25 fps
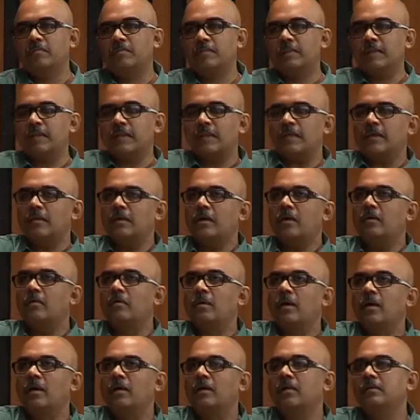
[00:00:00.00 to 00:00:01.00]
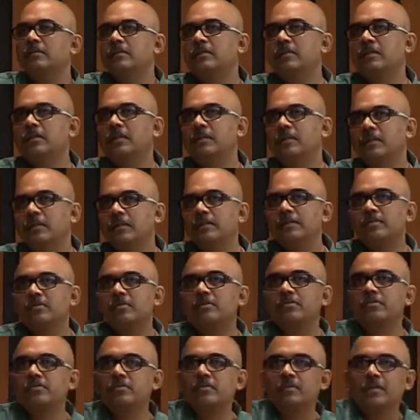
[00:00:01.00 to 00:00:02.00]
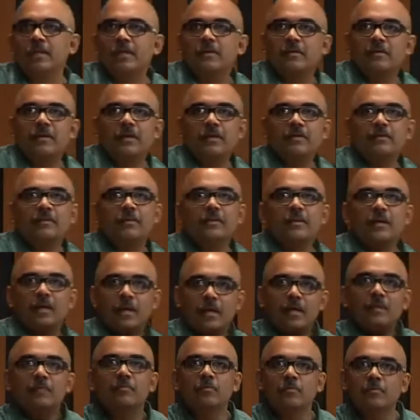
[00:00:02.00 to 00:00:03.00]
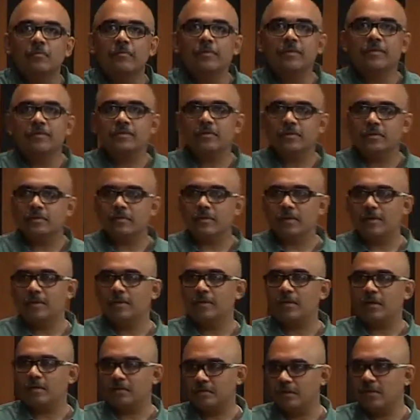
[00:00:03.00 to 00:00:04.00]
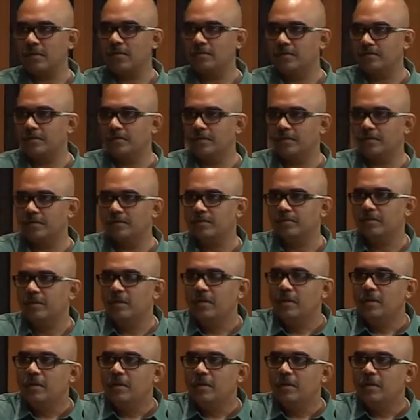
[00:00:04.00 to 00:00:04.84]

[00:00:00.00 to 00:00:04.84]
But again, the thing is also that there are movies in other countries